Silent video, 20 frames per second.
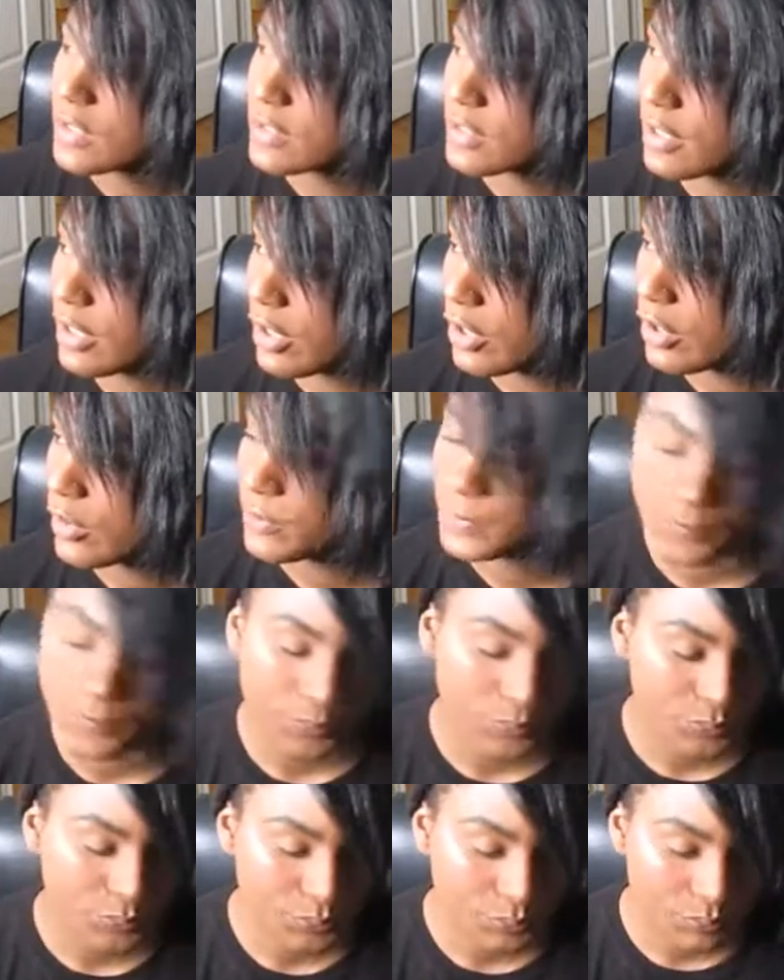So
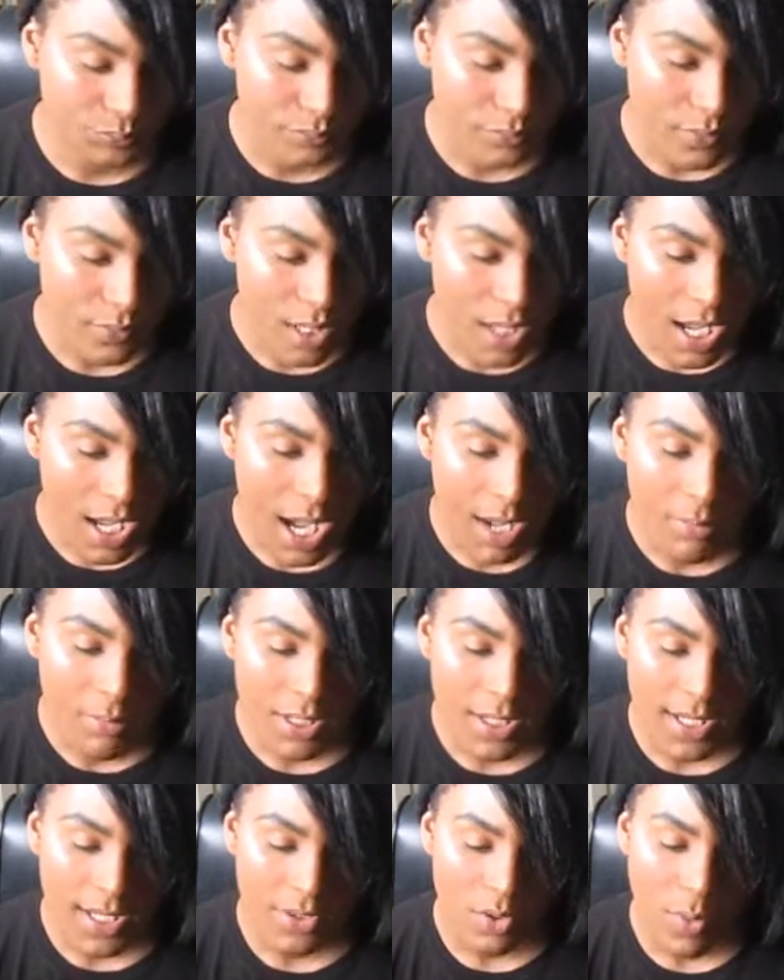I'm
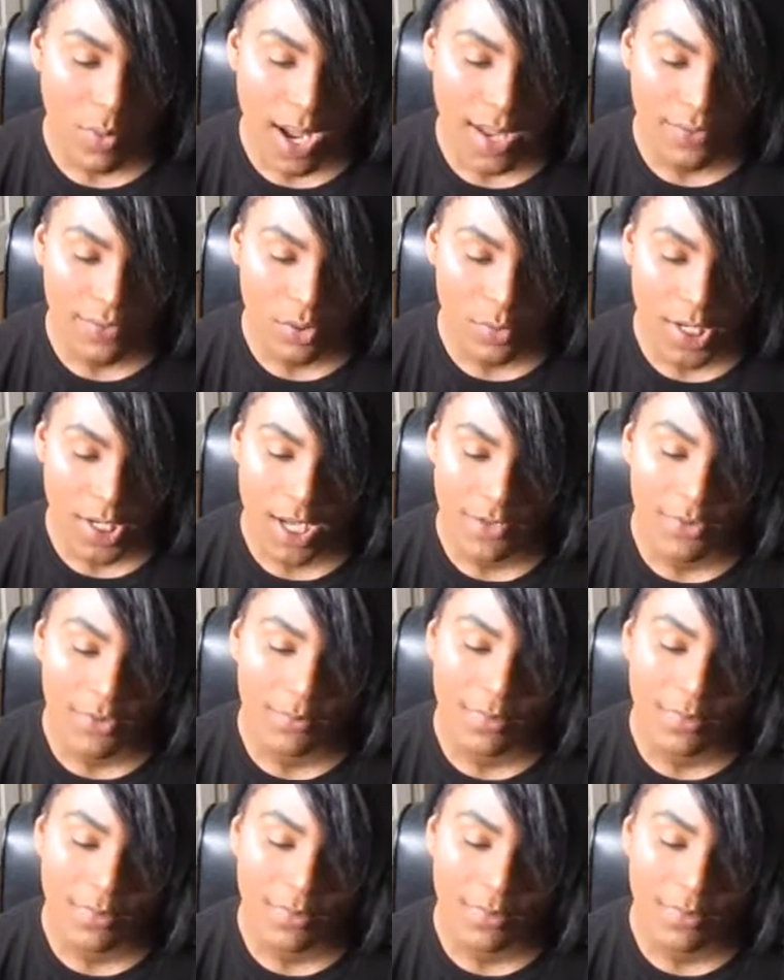looking at the wife or whatever.